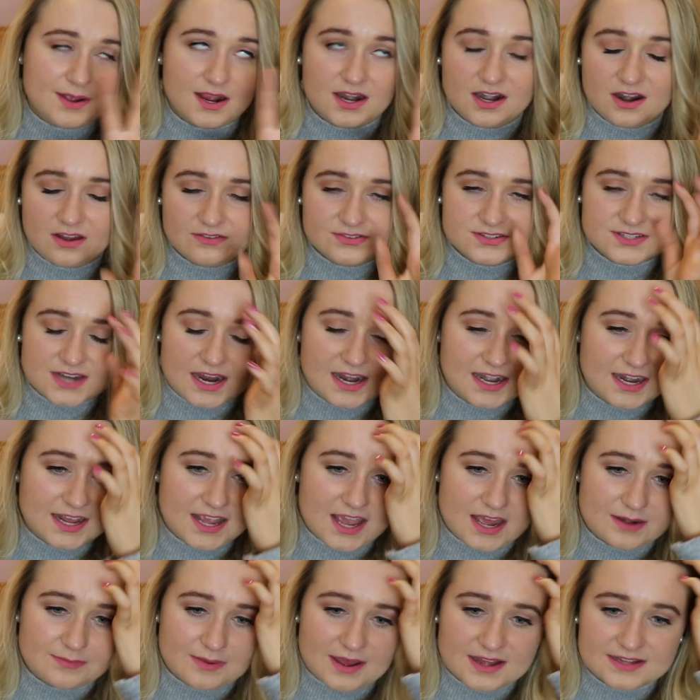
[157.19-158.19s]
I love styling
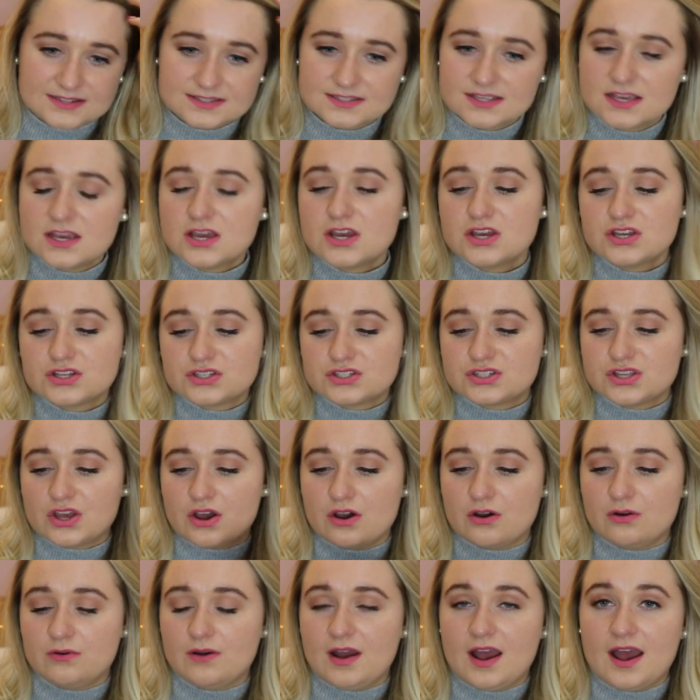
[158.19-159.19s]
headbands.
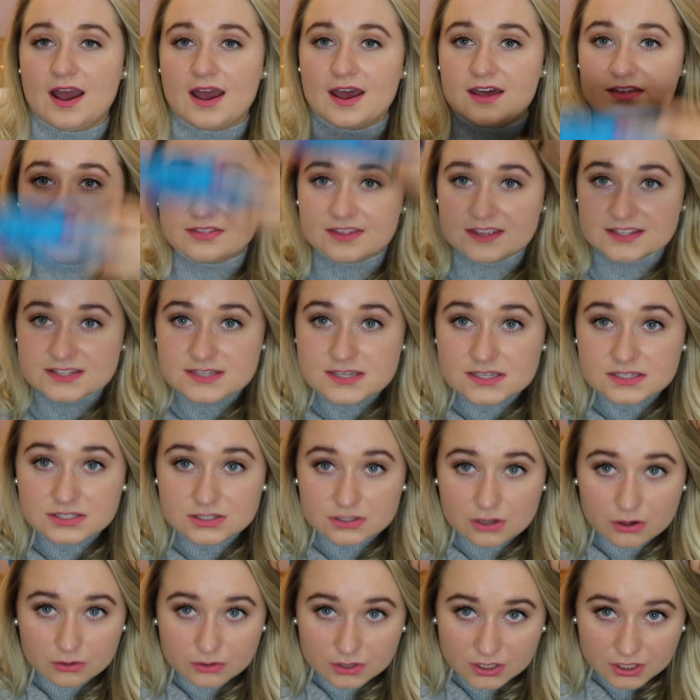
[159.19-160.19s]
So uh, this is
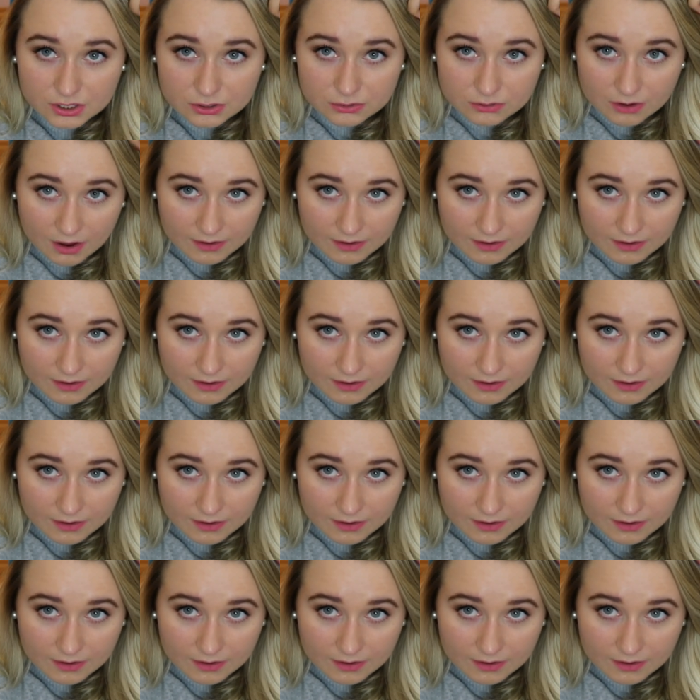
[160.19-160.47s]
so cute.